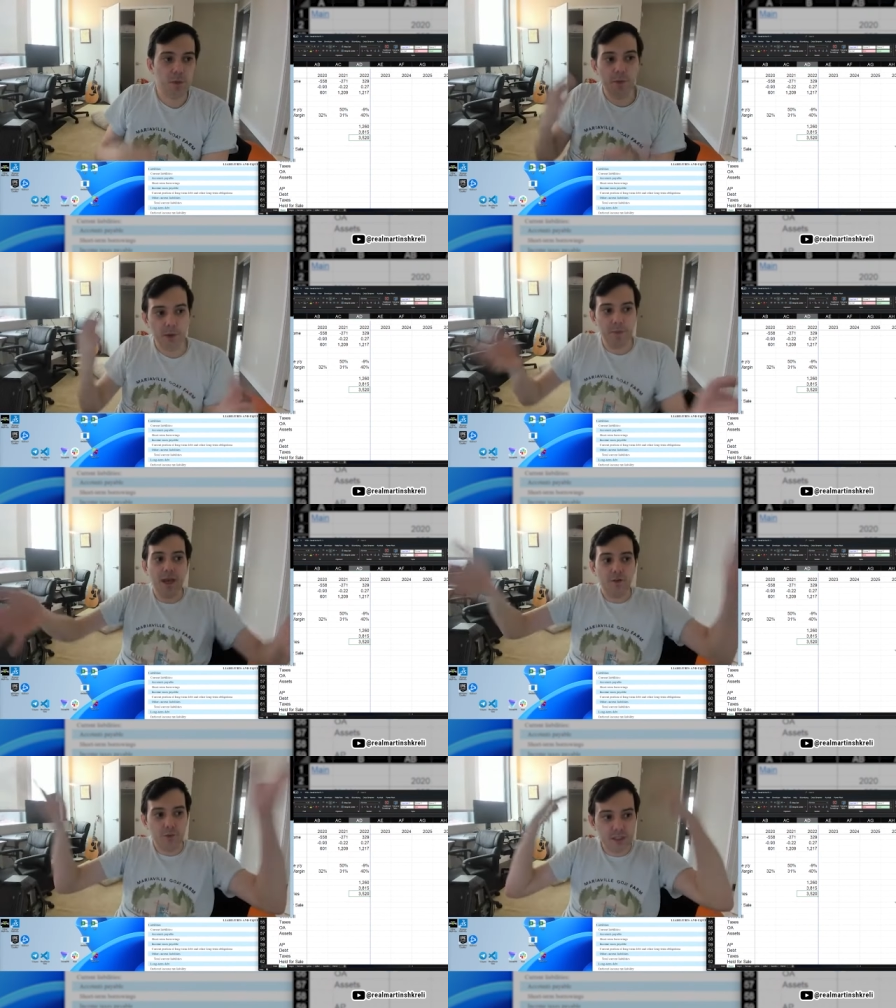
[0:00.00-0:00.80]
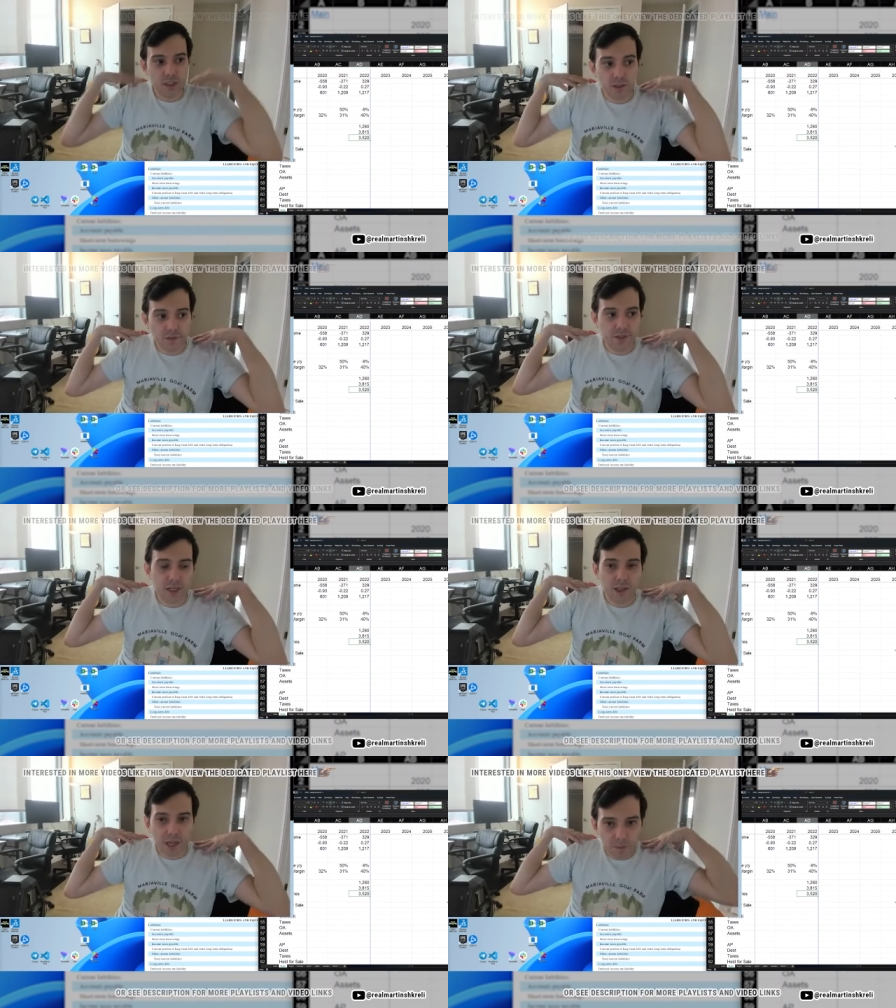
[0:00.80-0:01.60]
Remember, the bank receives a
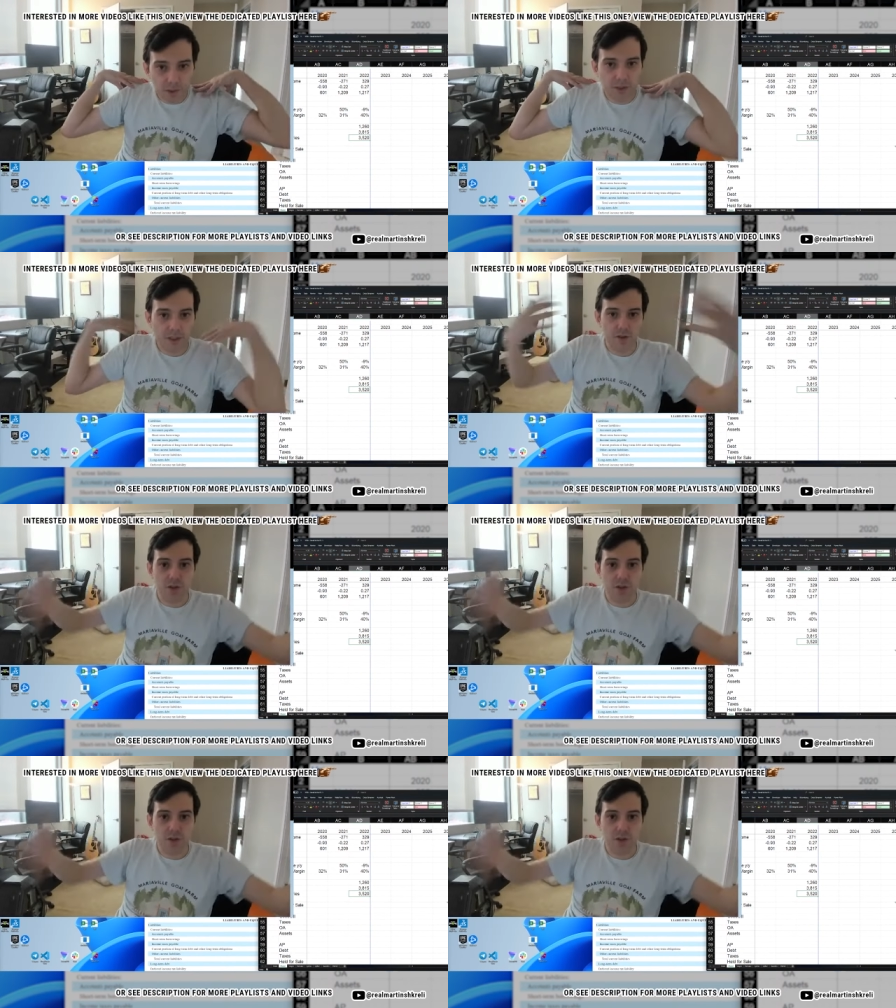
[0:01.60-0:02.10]
liability. Their